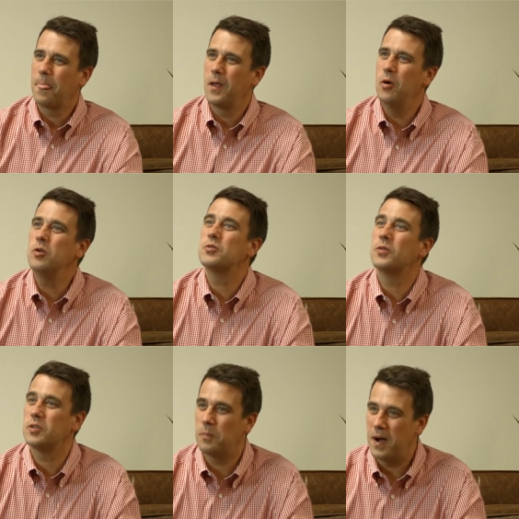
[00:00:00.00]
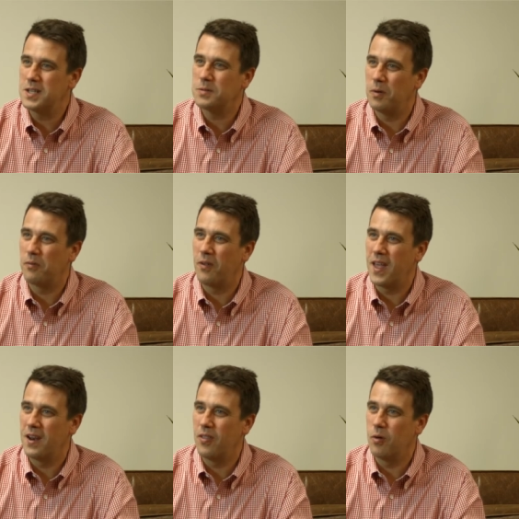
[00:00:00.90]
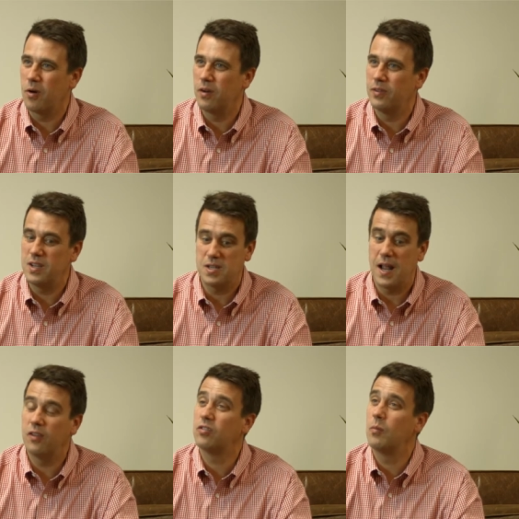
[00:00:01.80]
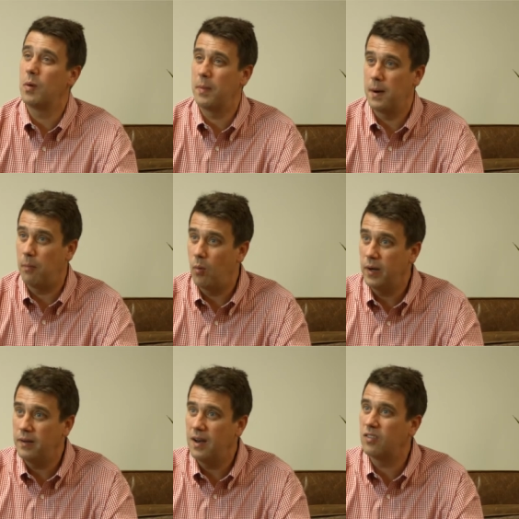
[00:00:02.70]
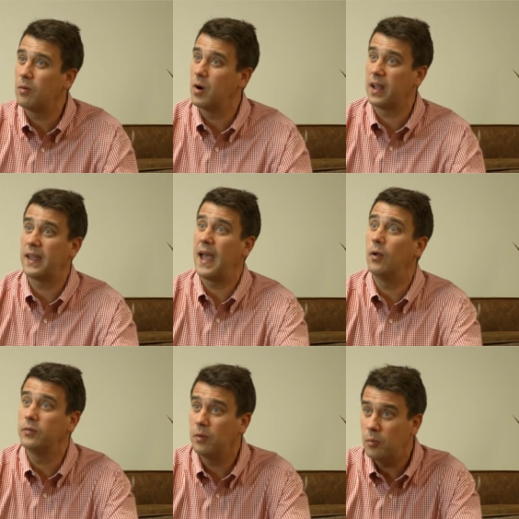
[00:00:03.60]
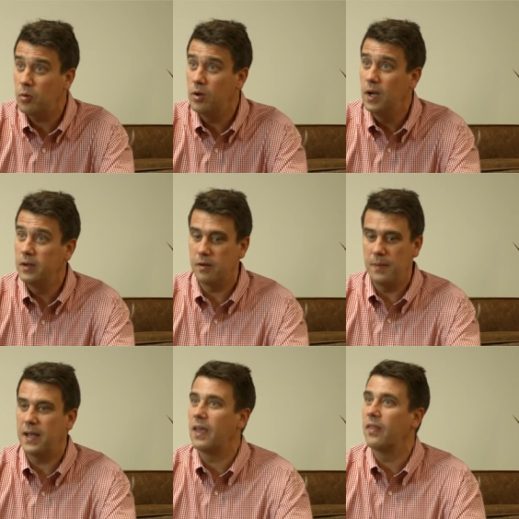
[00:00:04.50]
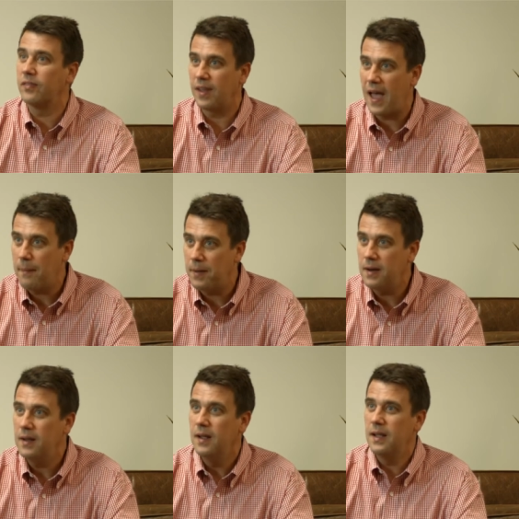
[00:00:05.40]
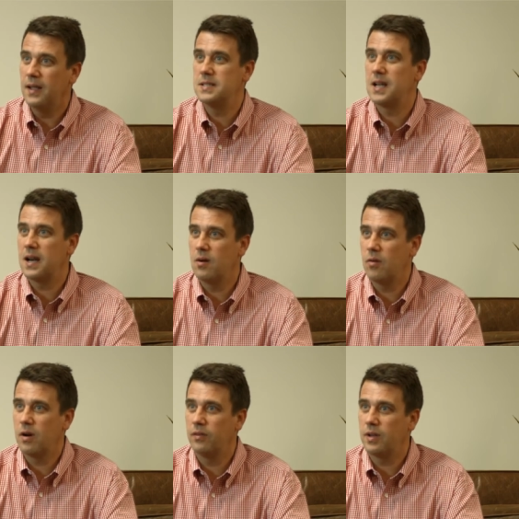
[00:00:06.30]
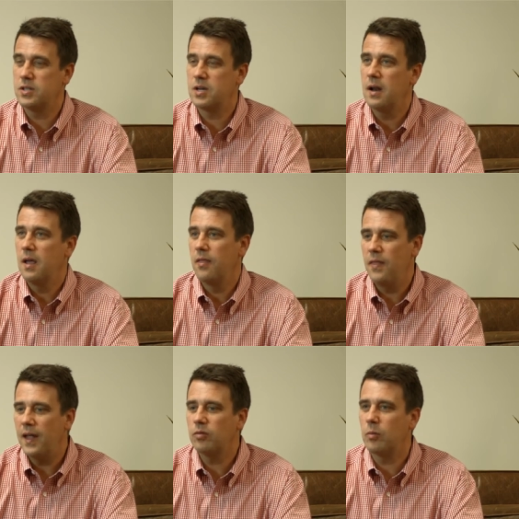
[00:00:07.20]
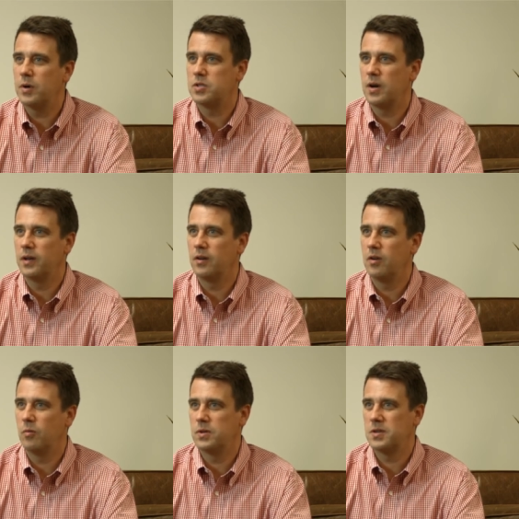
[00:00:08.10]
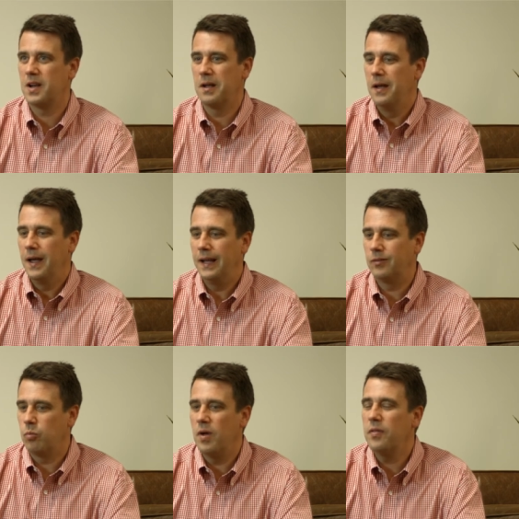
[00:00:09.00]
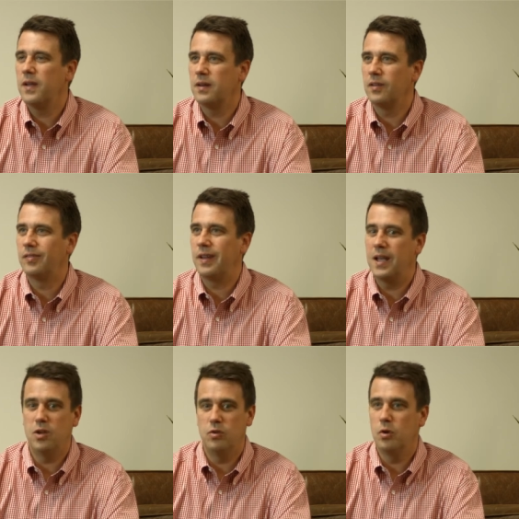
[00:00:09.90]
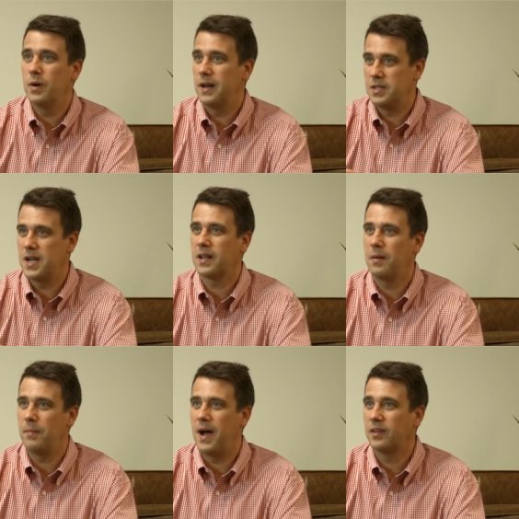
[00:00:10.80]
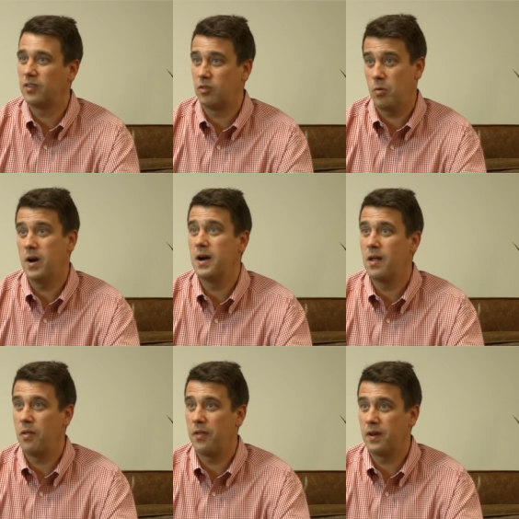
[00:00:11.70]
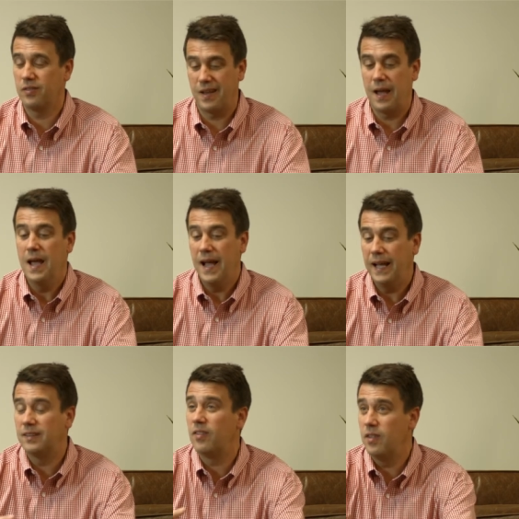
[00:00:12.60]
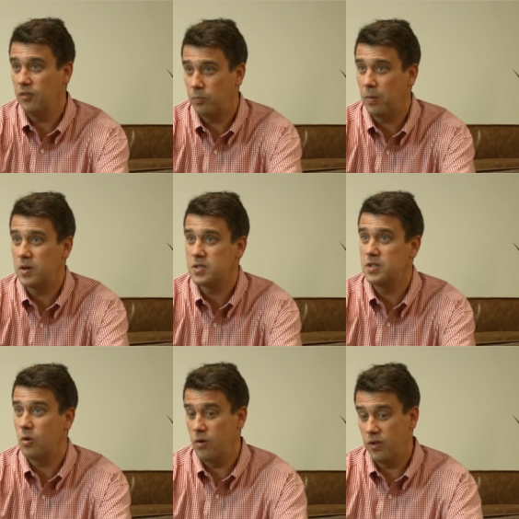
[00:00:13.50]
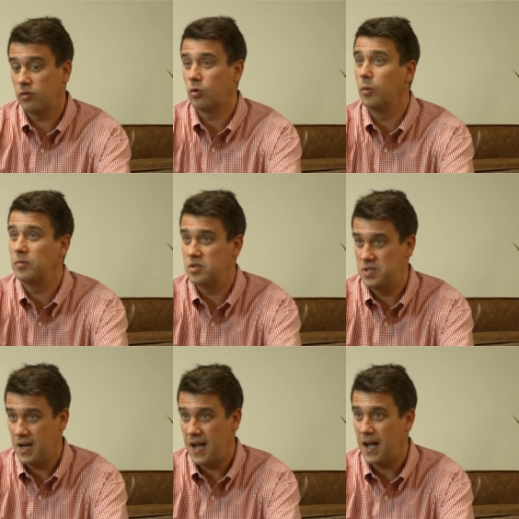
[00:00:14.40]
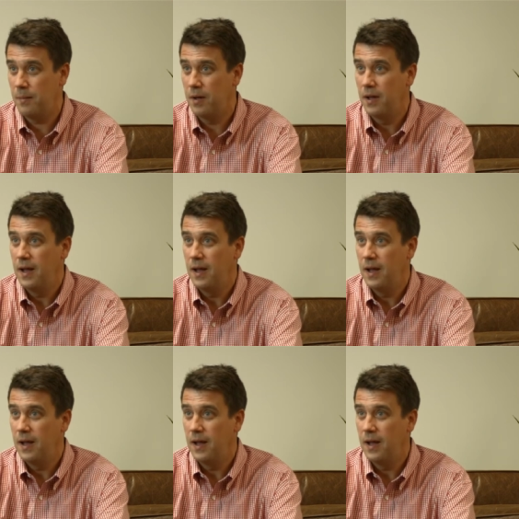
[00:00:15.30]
who's responsible for that in the organization? Has someone been appointed? Is someone accountable to making this happen inside an organization? That's what we're trying to do. We're trying, it's one thing to say you do it and check the box. It's quite another thing to say it's this person or this group's job,